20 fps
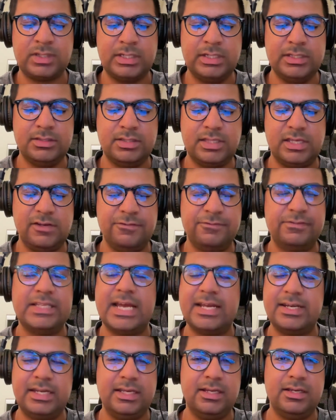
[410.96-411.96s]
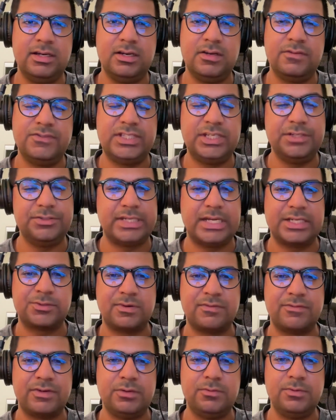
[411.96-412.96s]
is the flattening of sales
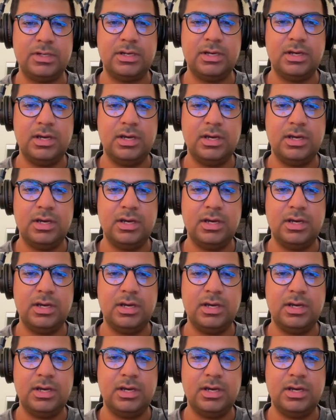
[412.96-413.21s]
tax revenue.